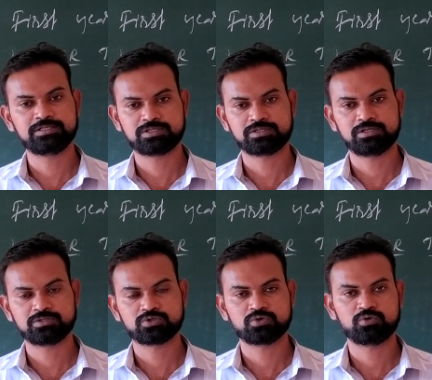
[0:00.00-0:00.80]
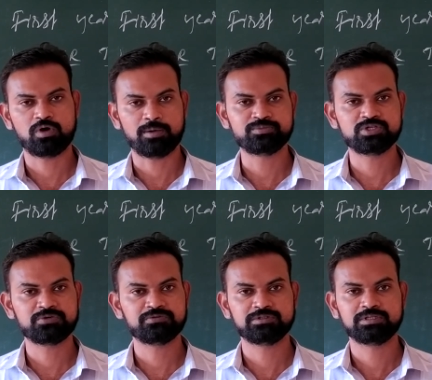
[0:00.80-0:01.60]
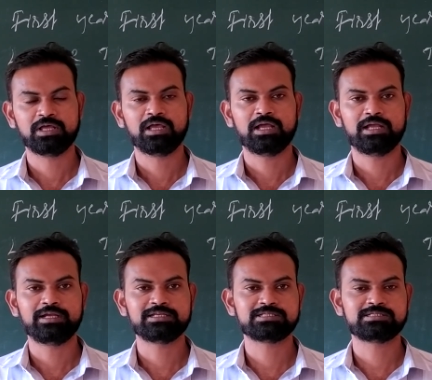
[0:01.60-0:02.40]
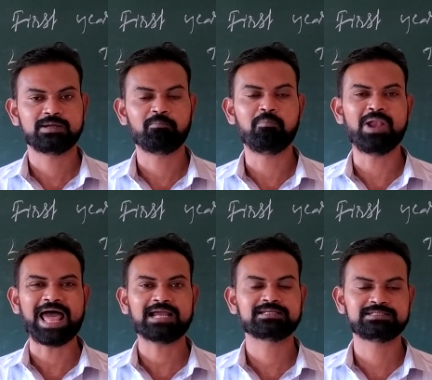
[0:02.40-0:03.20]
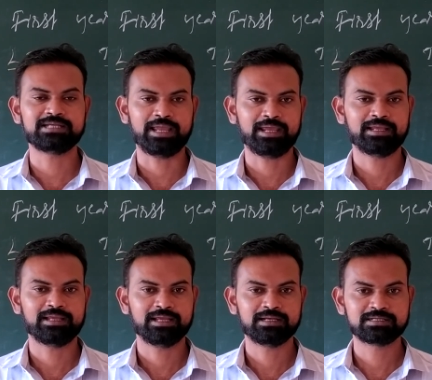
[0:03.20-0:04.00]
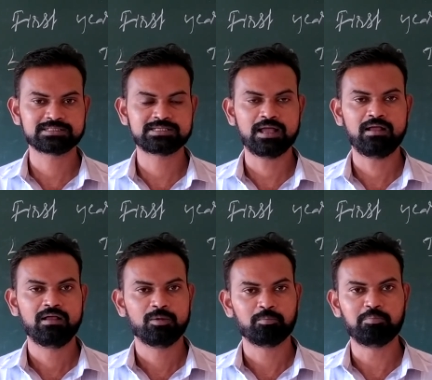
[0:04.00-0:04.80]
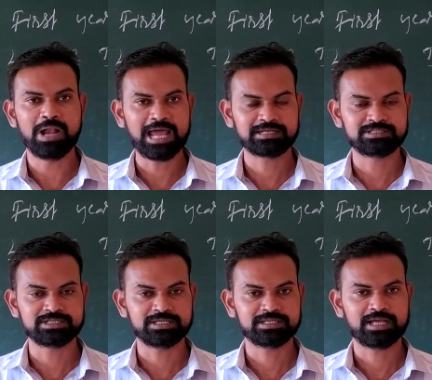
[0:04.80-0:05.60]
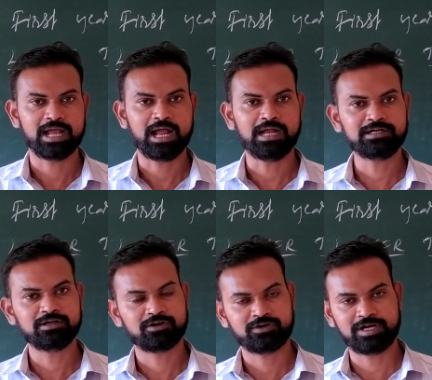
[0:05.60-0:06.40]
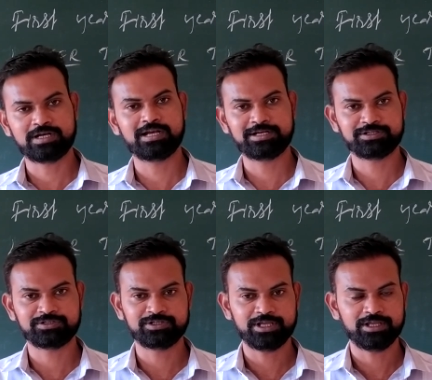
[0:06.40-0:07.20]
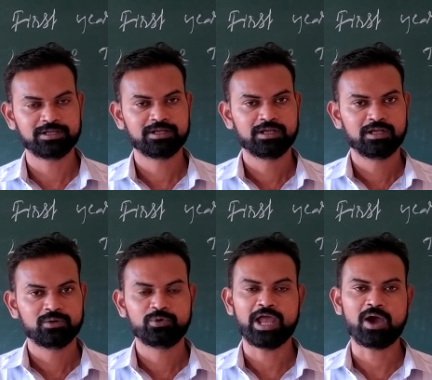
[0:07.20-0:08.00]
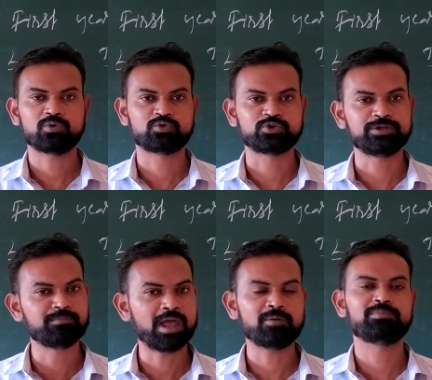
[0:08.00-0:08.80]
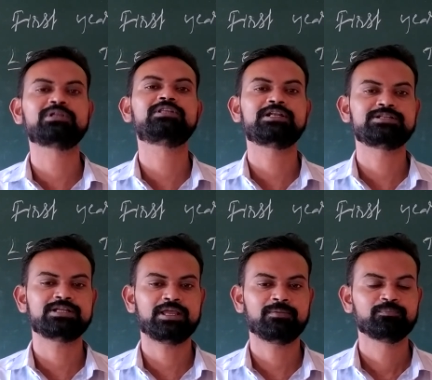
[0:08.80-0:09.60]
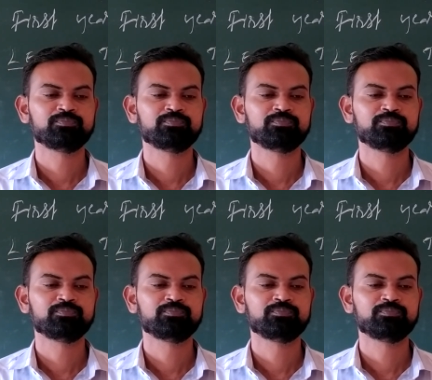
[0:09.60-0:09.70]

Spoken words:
history also observing, it is the black day. It is the black day and red letter day. We have to remember that day.